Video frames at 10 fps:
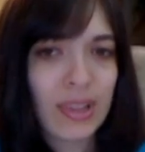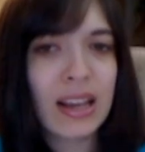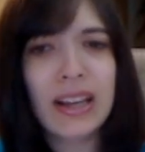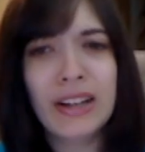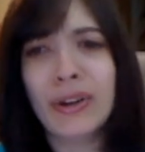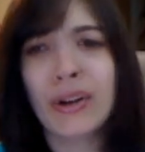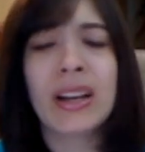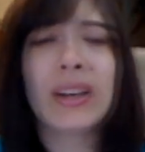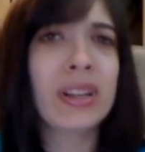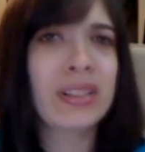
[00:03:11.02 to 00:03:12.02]
I don't know.
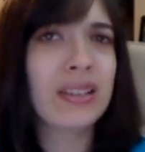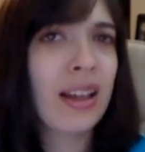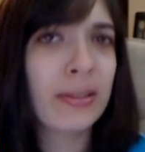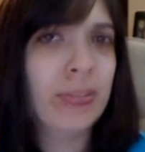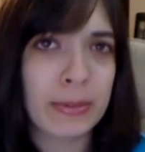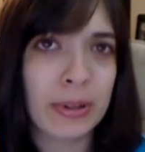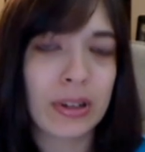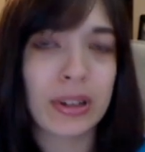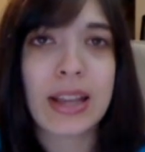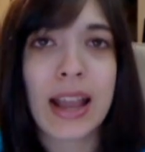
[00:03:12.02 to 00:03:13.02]
Anyways, a lot of people
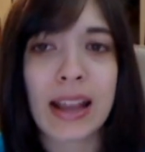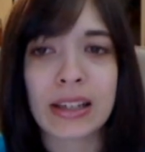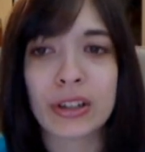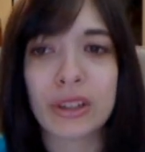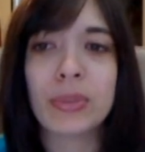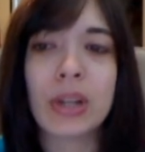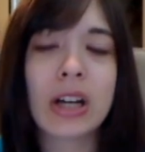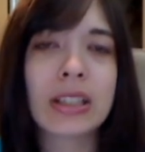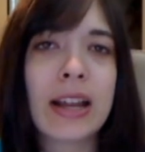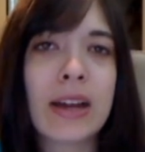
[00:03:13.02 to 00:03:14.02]
are attacking her
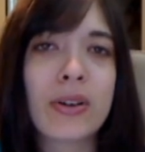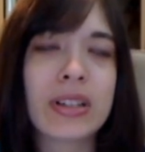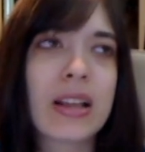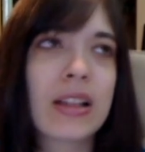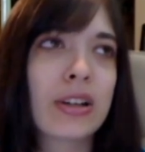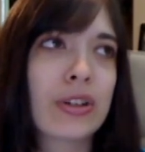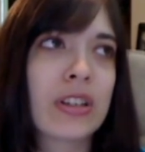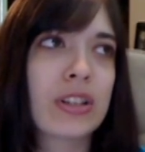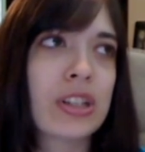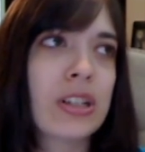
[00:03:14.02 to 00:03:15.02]
blog now and telling her
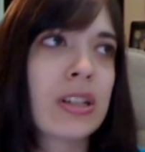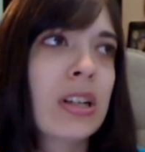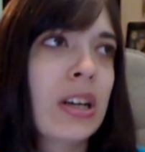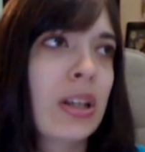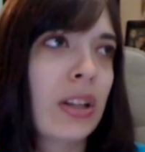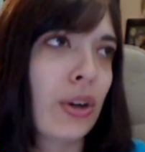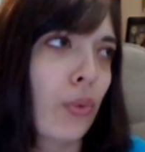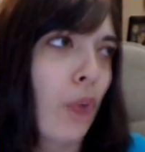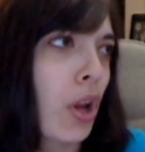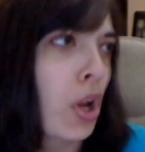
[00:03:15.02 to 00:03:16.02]
that she, you
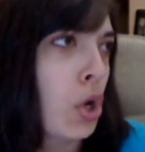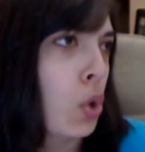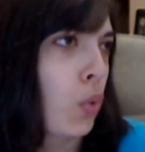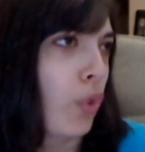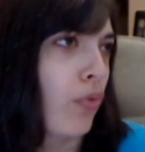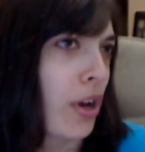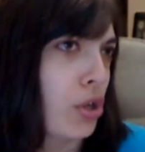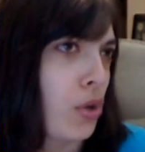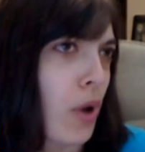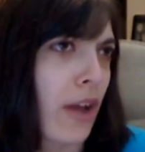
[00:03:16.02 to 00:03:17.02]
know, what. What right
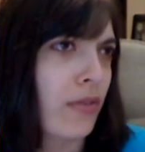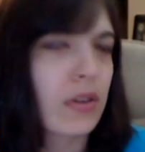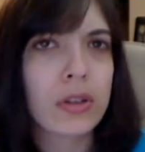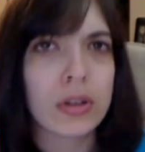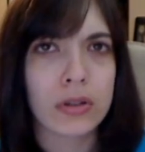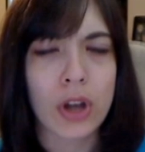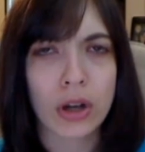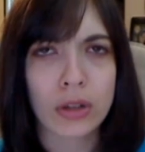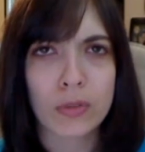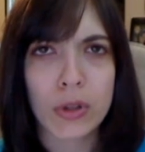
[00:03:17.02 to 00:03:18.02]
do you have to, to
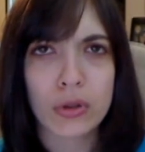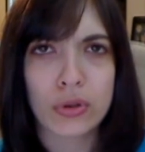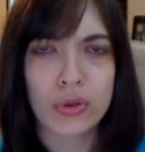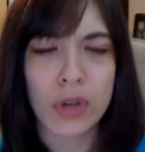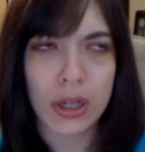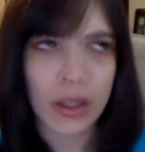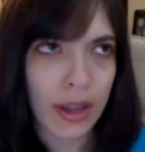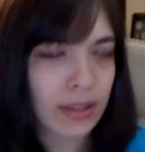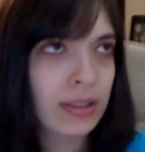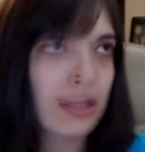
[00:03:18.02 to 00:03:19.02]
talk to Matsumoto Jun like
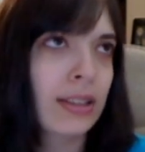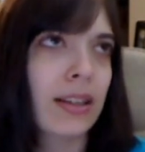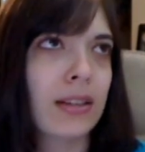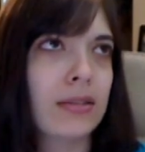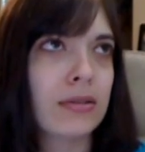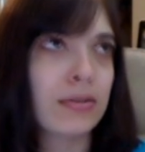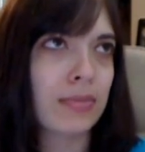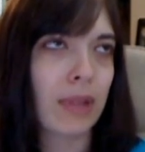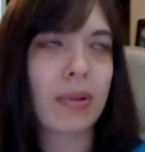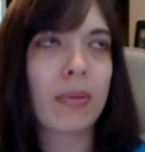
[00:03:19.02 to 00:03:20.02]
that? And
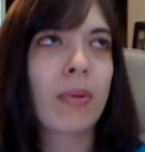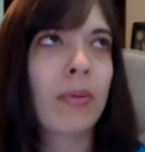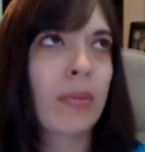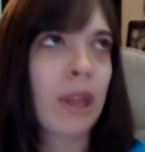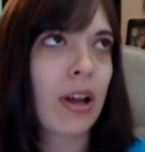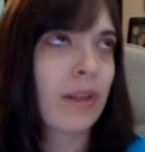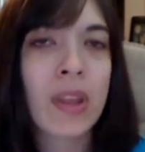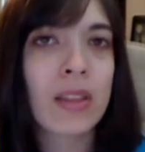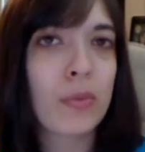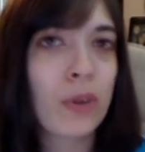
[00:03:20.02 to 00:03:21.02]
blah blah blah blah blah.
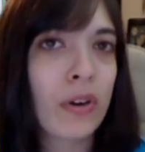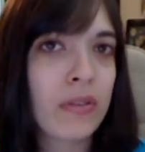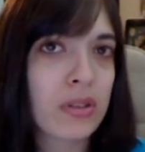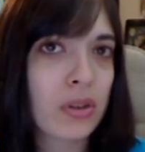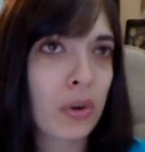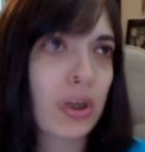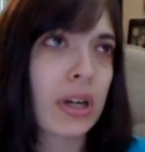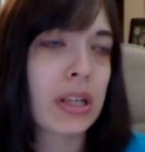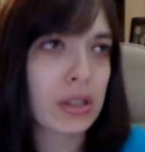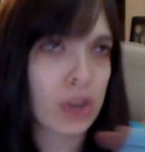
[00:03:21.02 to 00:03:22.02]
The moral of the
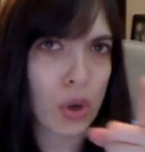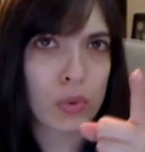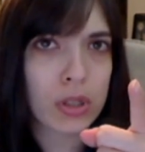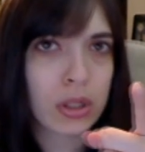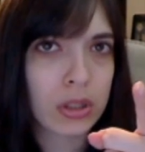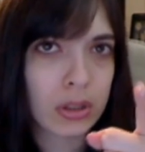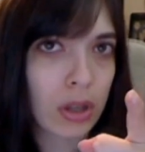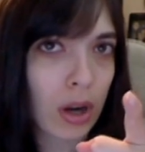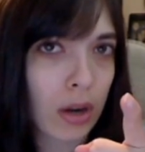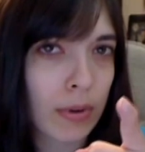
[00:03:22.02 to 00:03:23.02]
story is don't
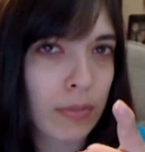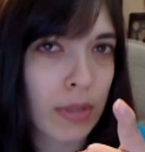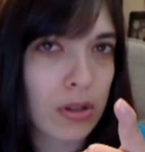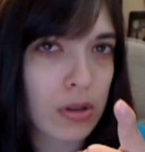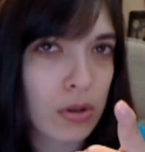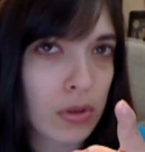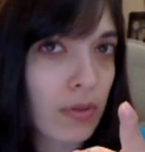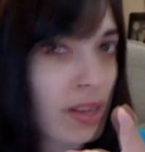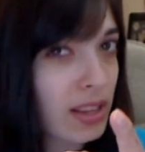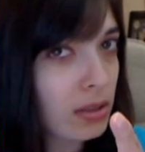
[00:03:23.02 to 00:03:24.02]
talk about Matsumoto Jun's
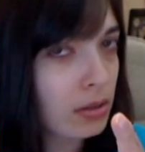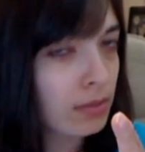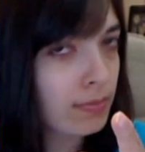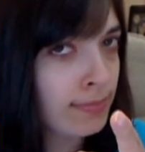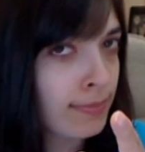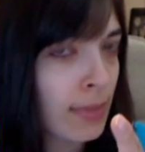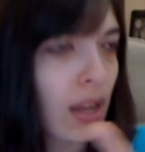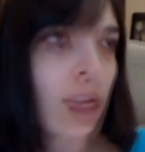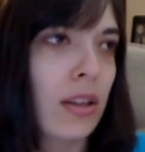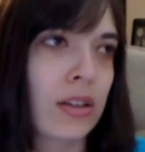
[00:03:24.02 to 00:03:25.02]
face.
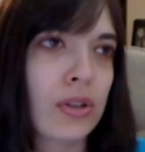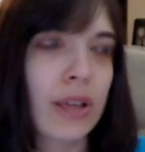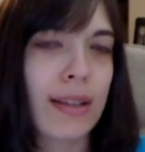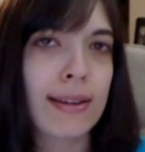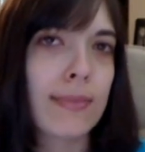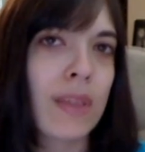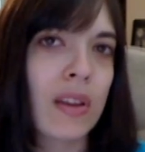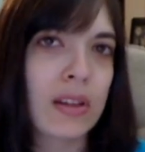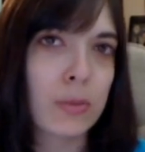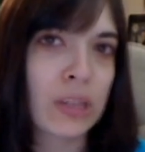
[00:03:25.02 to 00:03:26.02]
Unless you're telling him
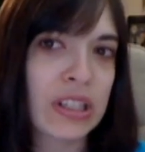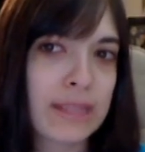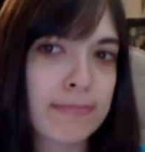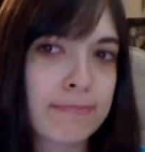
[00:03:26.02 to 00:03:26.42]
that he's pretty.